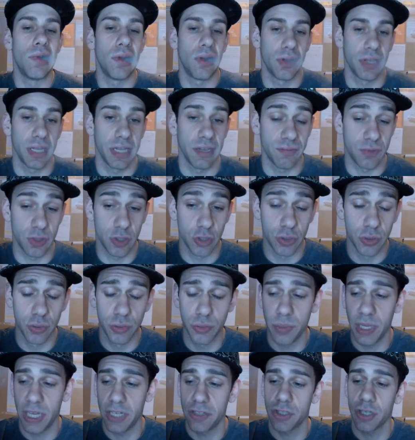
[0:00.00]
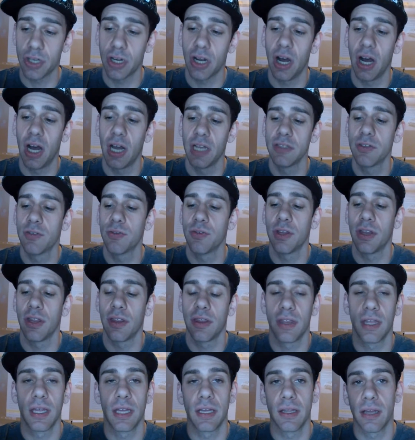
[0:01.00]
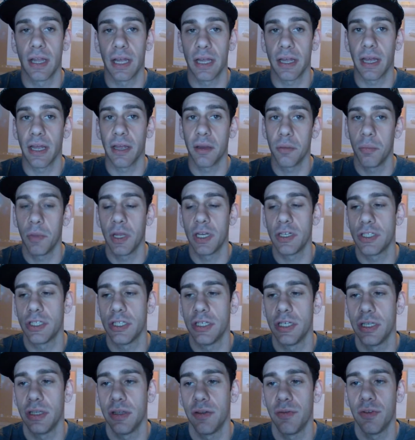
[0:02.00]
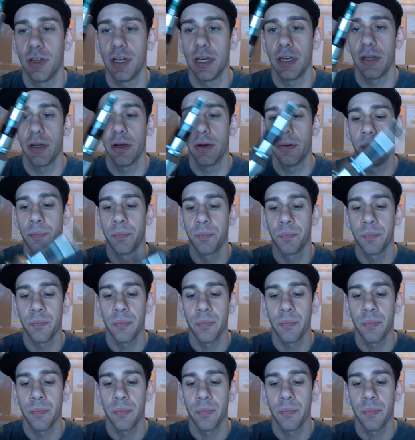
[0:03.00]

Only have 2 major cons for the thing, like I had mentioned in the video.